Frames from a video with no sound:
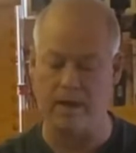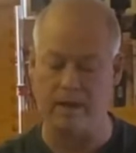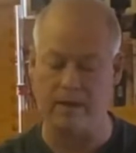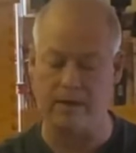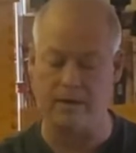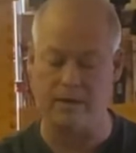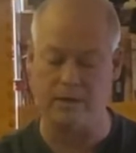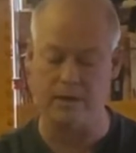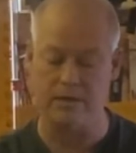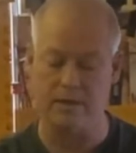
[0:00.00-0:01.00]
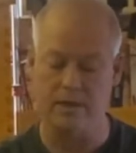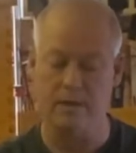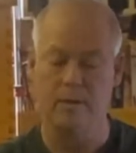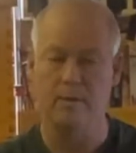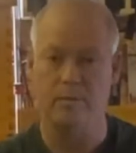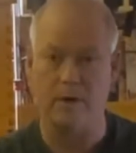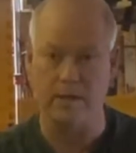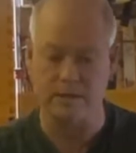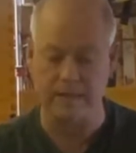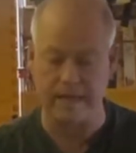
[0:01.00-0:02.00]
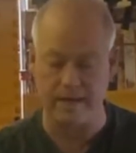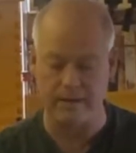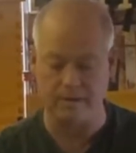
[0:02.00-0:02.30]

literally just press together.